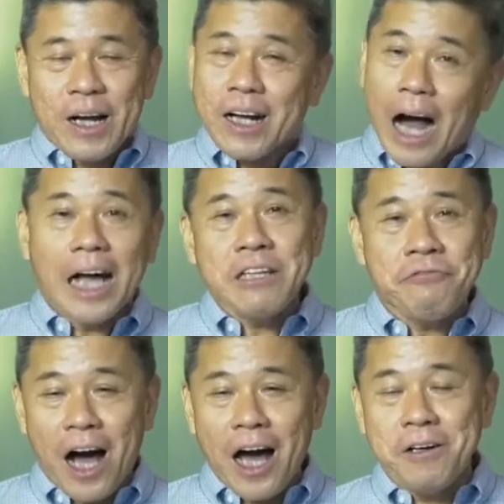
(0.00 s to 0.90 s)
God the
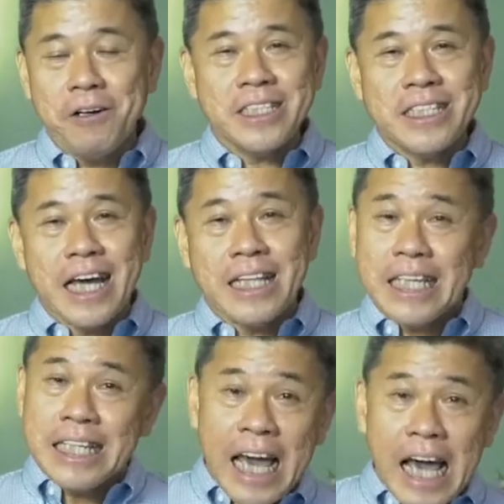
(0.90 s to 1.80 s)
Father
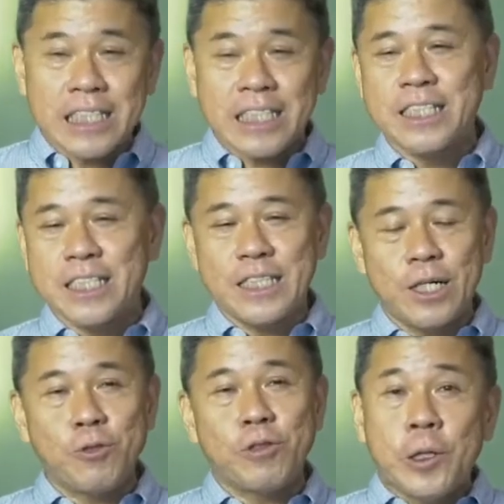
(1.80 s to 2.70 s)
said yes
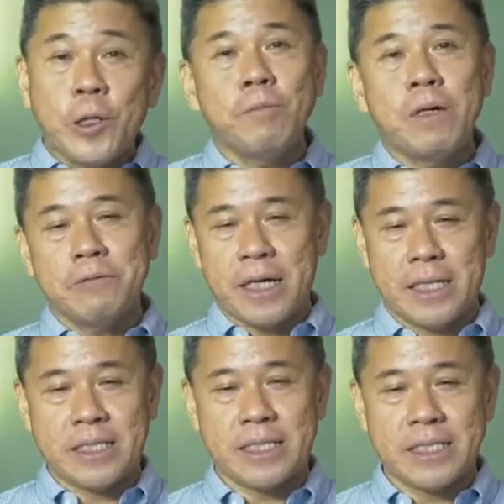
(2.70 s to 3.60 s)
to the human
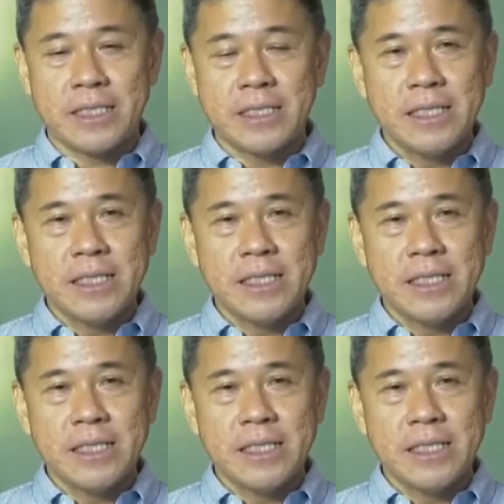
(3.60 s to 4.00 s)
race.